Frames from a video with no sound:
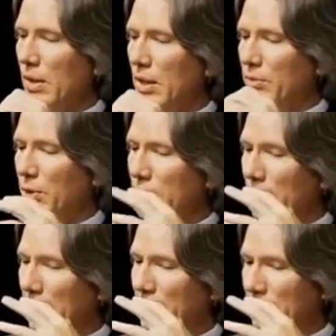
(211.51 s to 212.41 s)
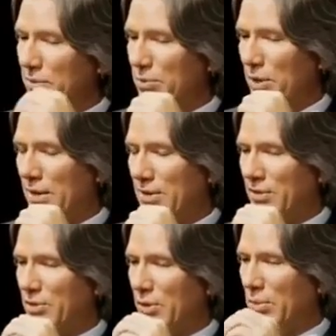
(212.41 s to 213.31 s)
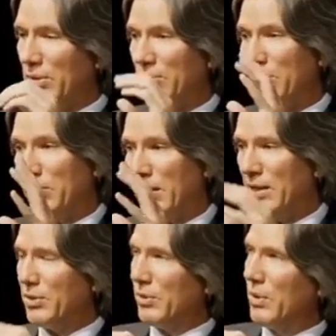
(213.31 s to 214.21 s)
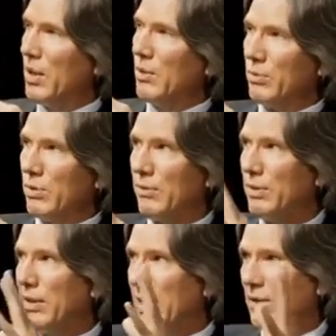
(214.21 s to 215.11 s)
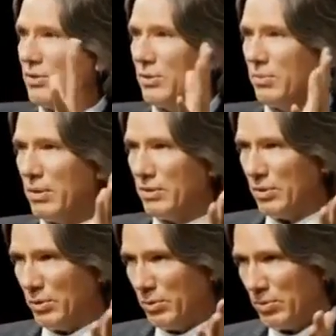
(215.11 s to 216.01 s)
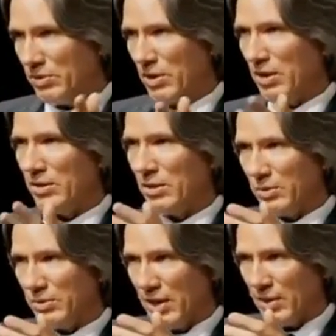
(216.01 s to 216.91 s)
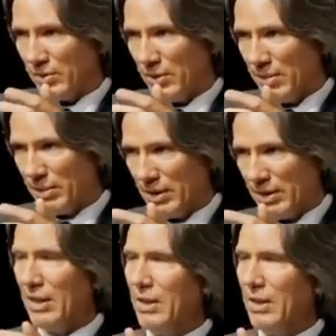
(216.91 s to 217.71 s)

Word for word: if your digestive tract is in trouble, there's potential for everything else to, to start to go south rapidly.